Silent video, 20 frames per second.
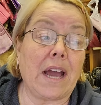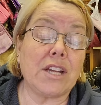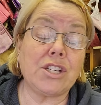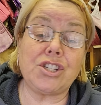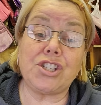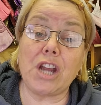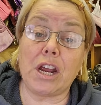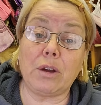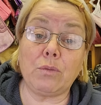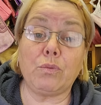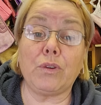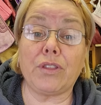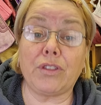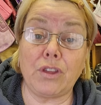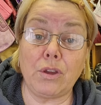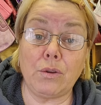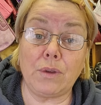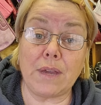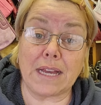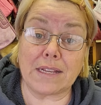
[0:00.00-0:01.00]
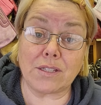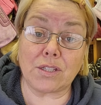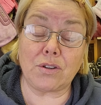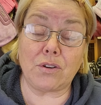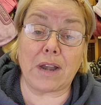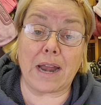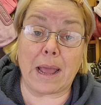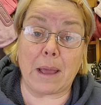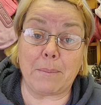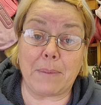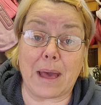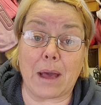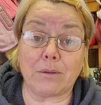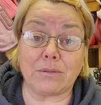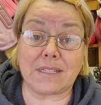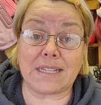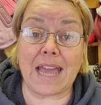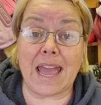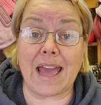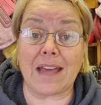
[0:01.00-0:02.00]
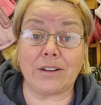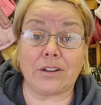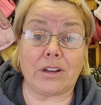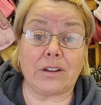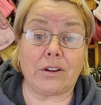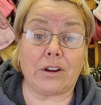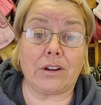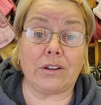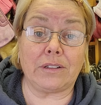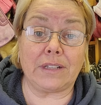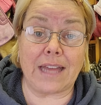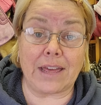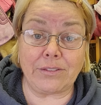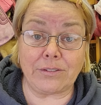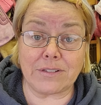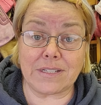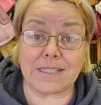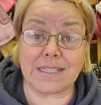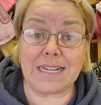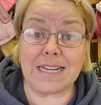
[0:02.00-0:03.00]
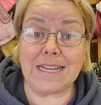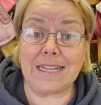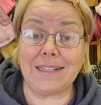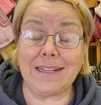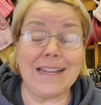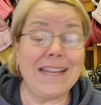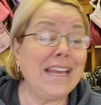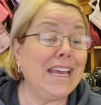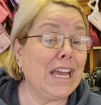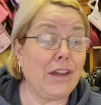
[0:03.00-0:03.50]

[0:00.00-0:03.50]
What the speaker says: I shared with you yesterday about Tanner Leatherstein.